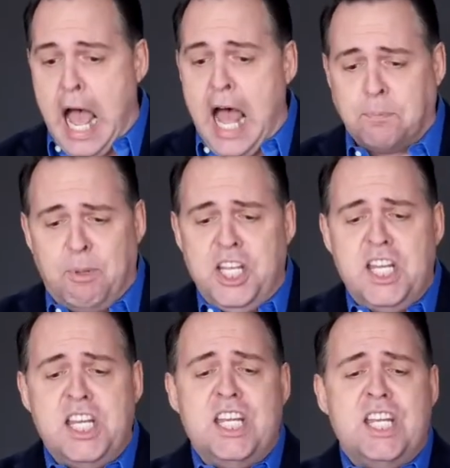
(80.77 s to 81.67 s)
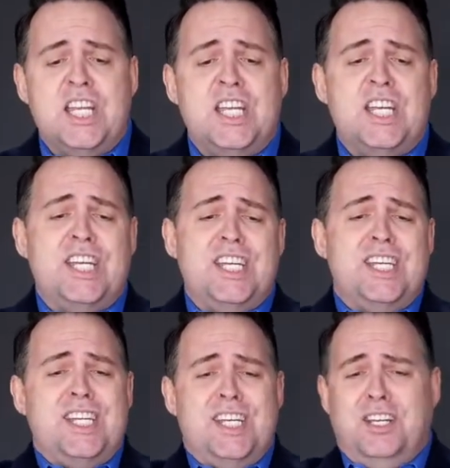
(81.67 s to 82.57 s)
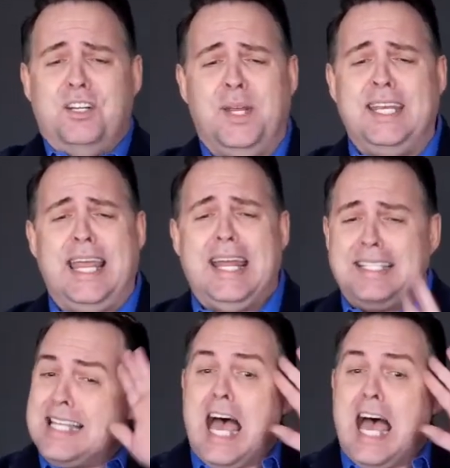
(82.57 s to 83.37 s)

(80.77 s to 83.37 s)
Bleed. We get